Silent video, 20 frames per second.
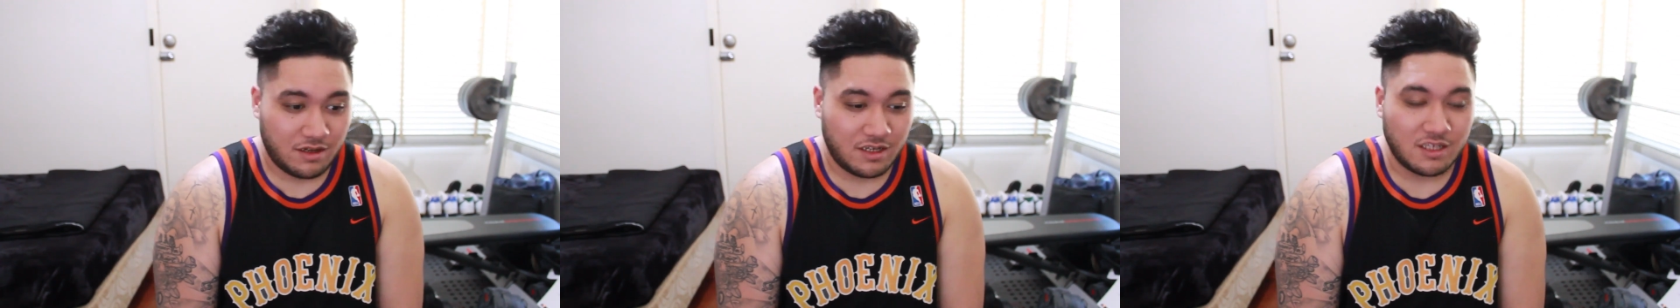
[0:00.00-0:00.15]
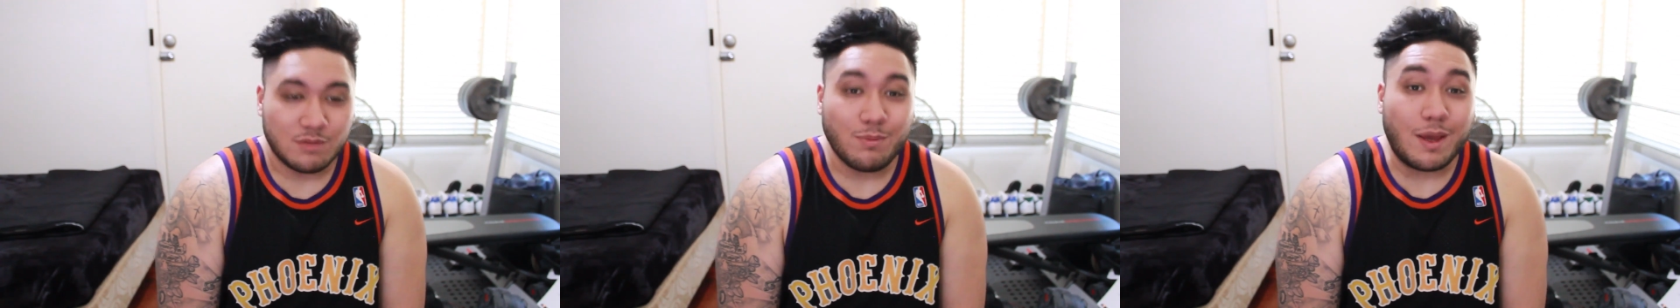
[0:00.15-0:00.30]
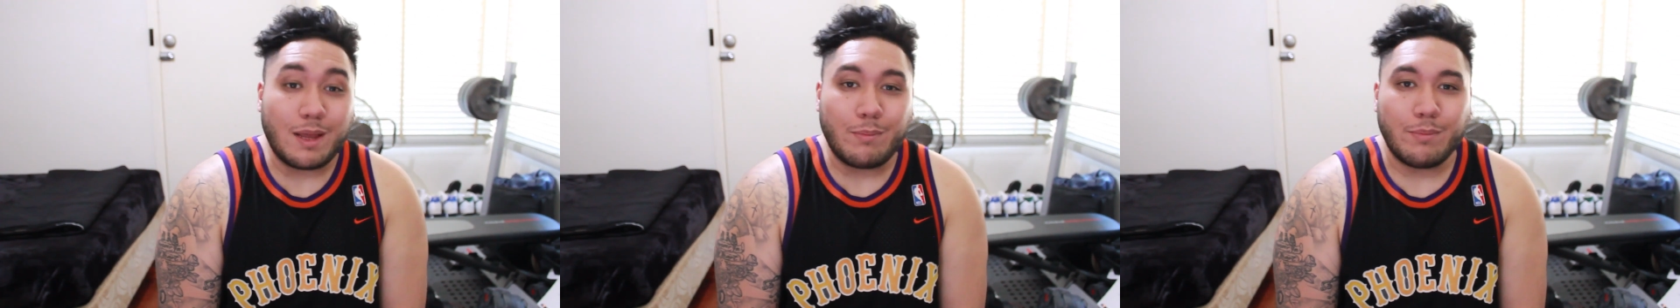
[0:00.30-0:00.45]

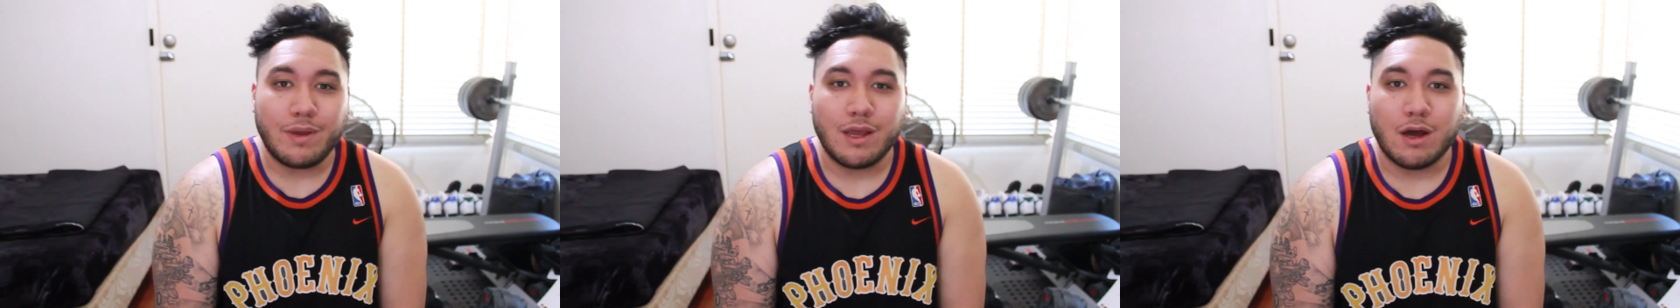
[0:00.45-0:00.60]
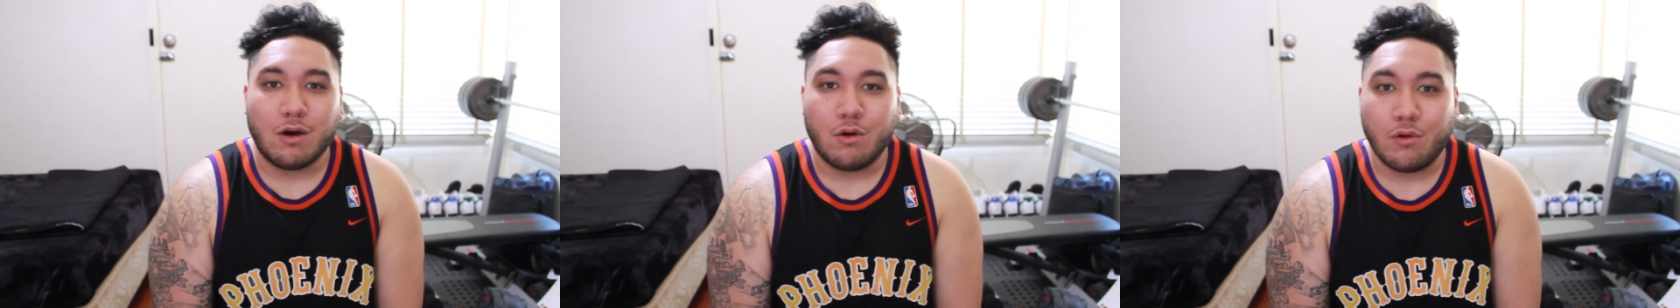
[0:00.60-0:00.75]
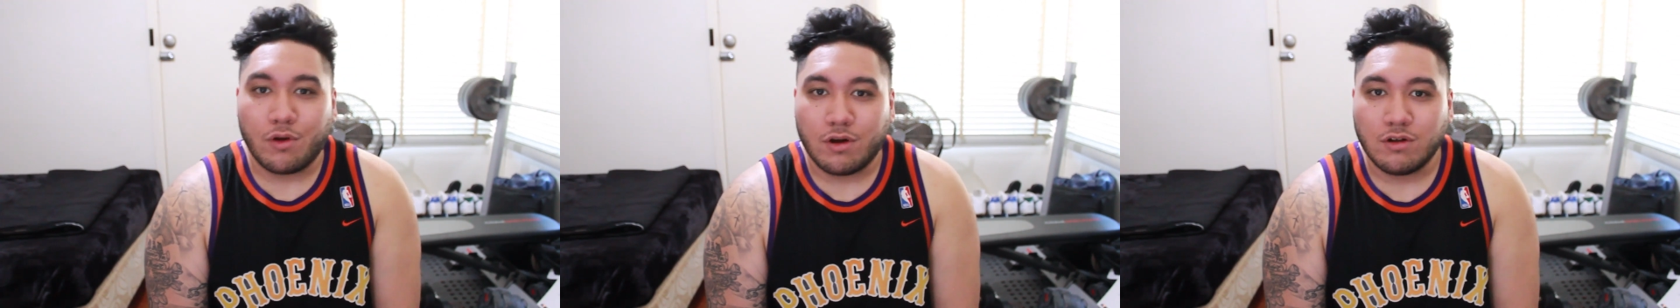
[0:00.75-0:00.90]
has made me
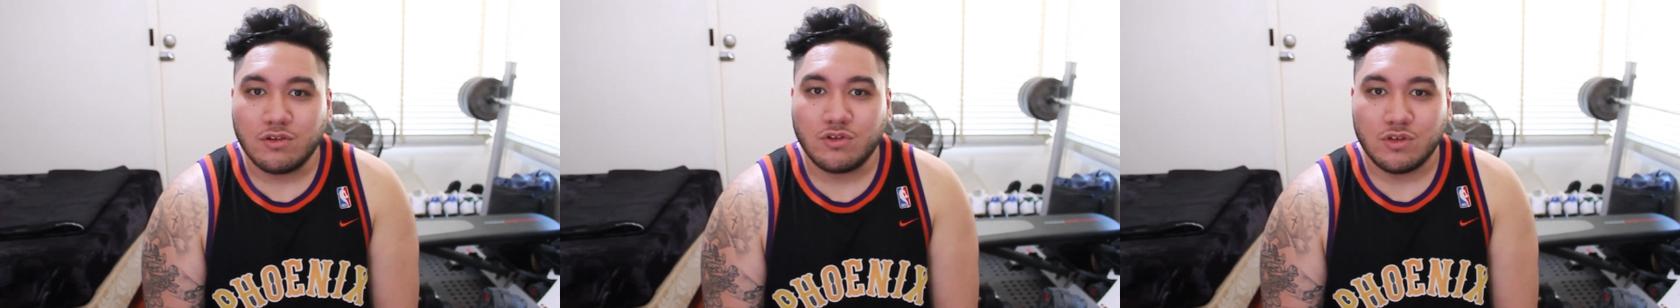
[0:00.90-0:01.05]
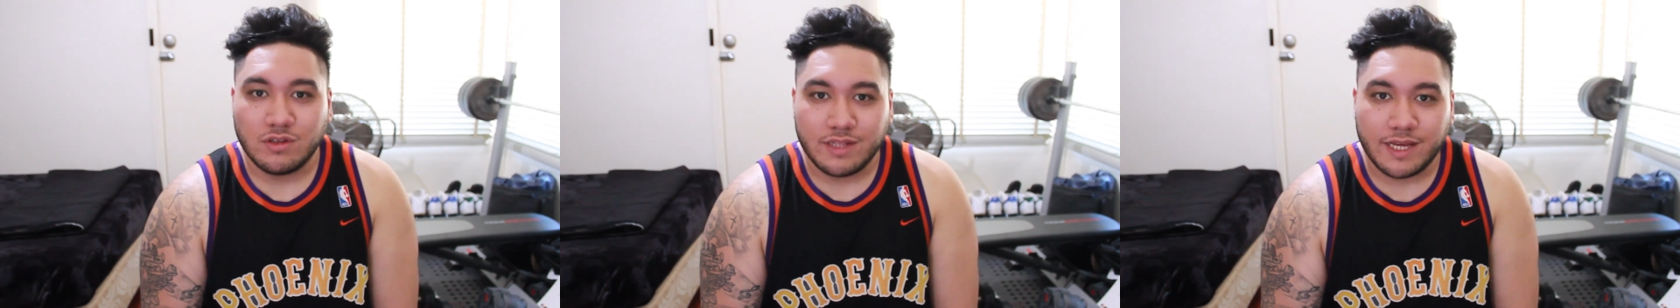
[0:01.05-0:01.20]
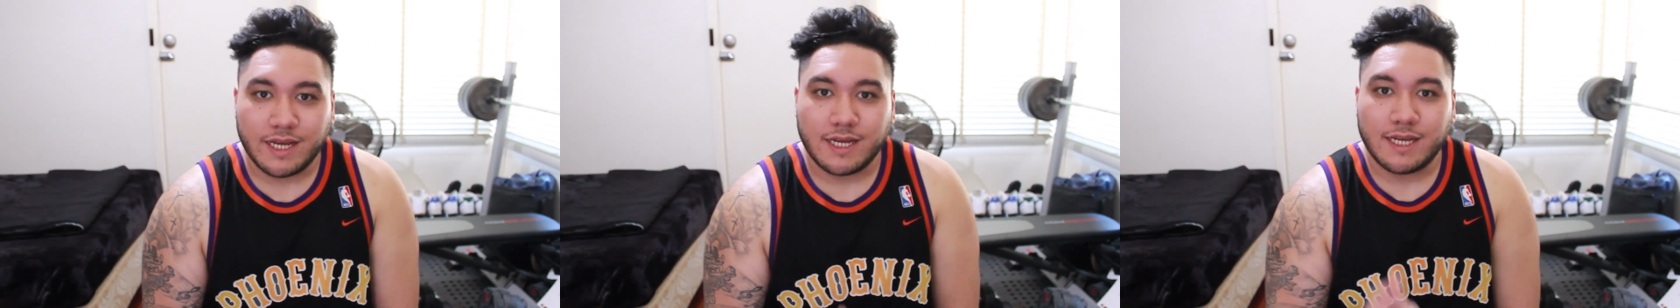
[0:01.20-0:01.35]
hold on
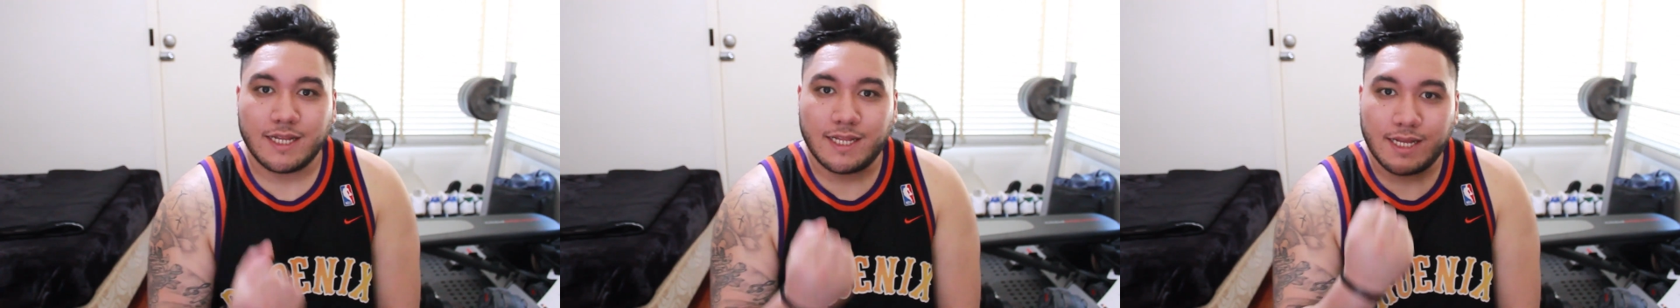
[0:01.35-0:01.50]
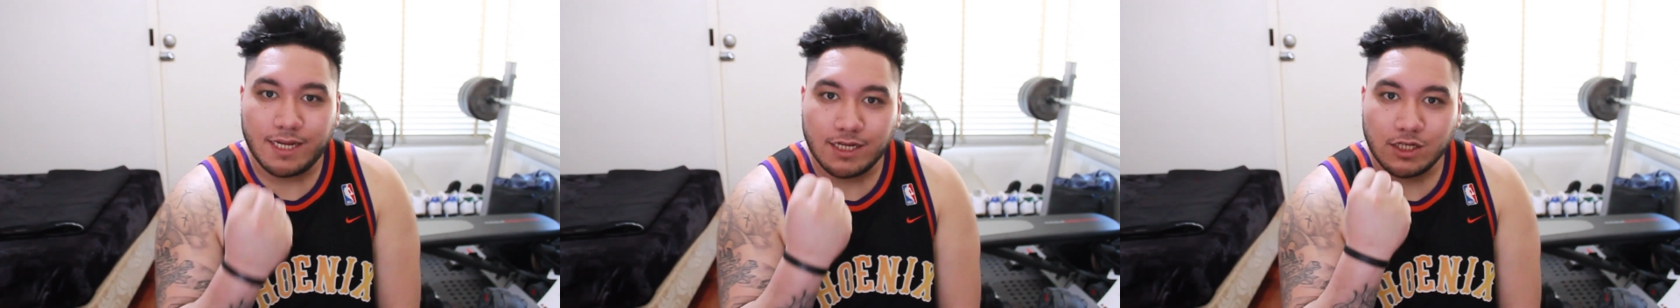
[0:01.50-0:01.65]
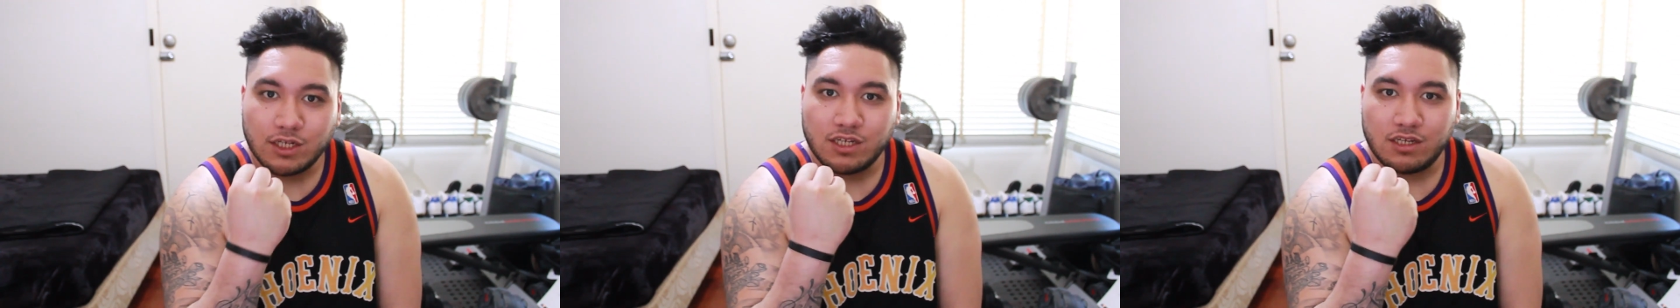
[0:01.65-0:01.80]
to that
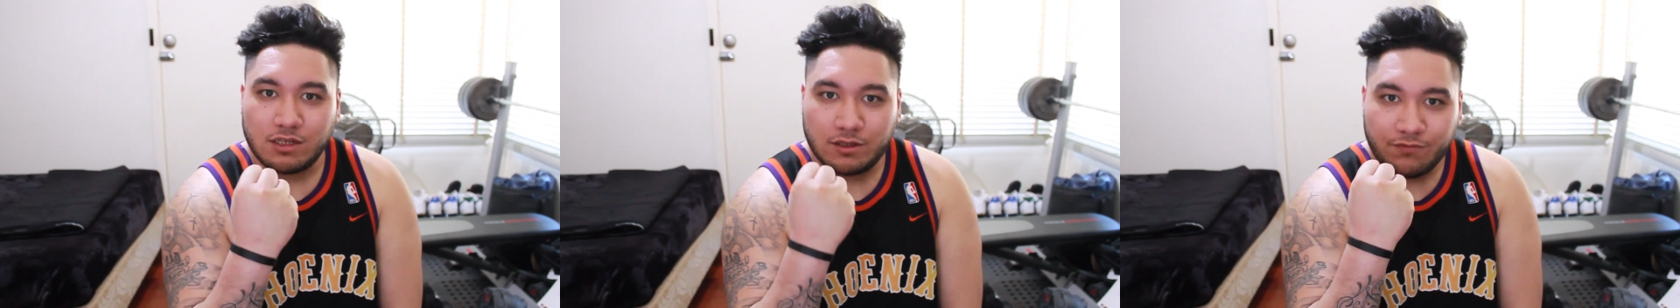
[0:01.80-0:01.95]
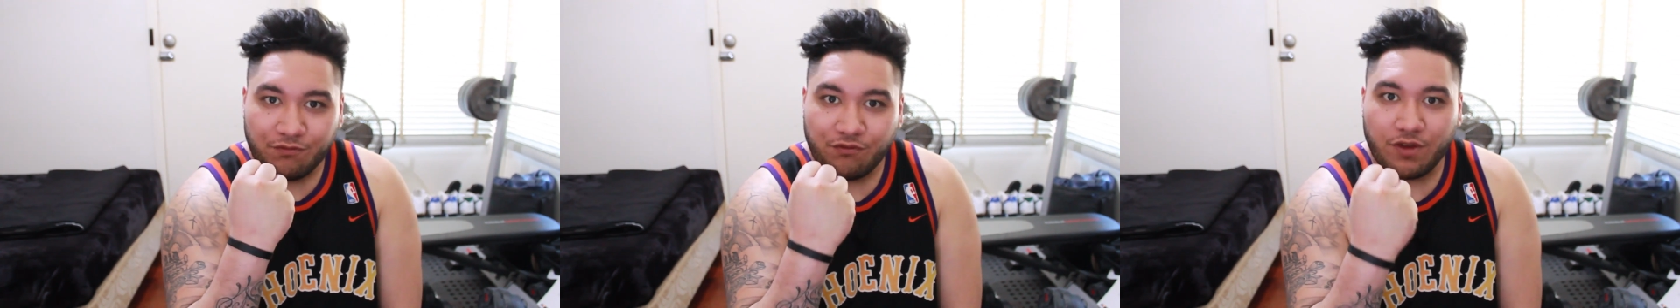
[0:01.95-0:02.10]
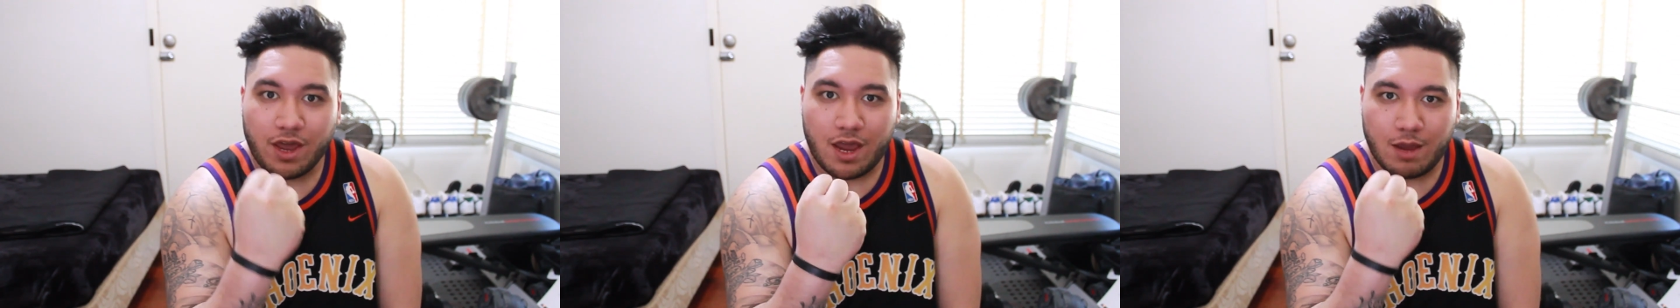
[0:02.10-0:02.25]
connection as
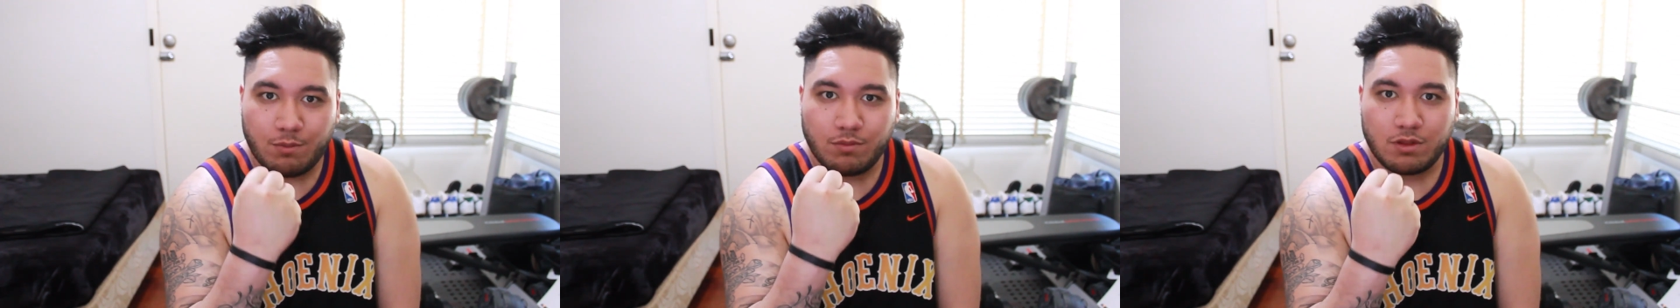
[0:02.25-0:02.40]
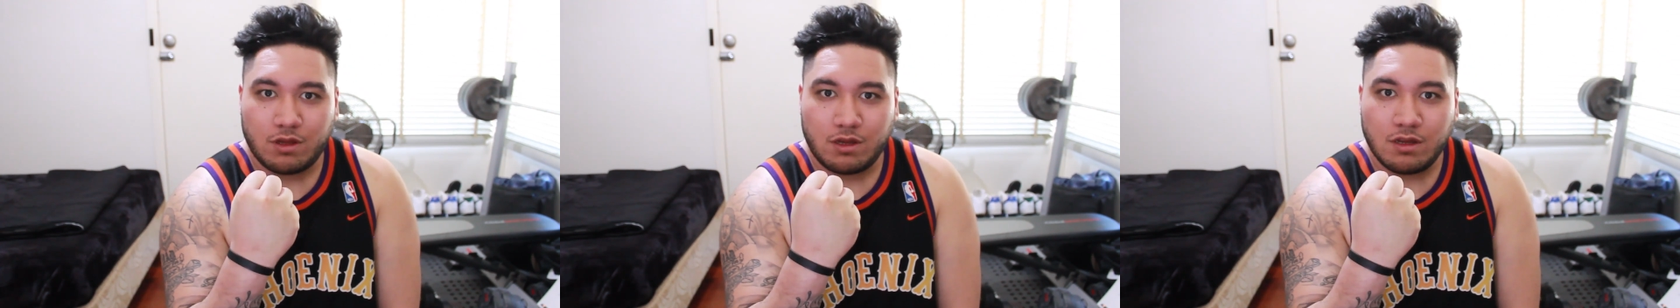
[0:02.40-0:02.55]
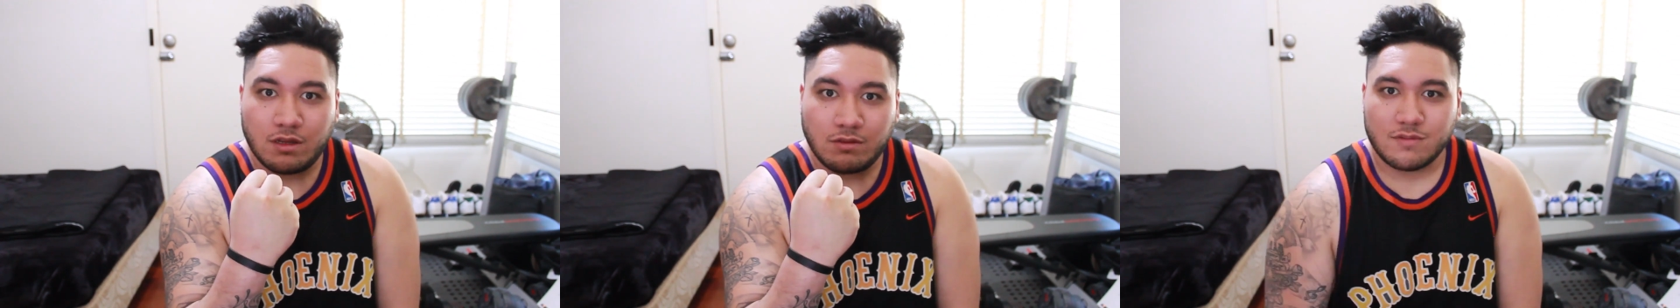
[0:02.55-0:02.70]

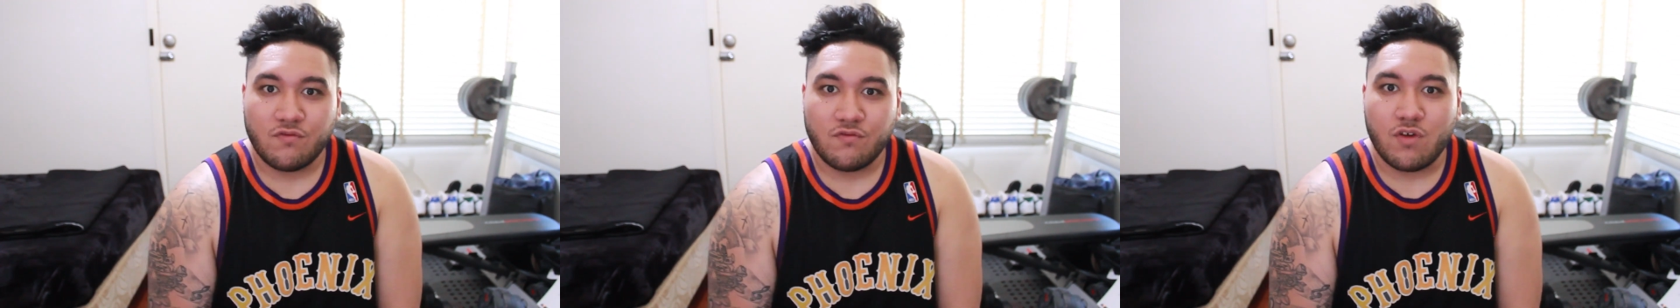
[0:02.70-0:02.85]
family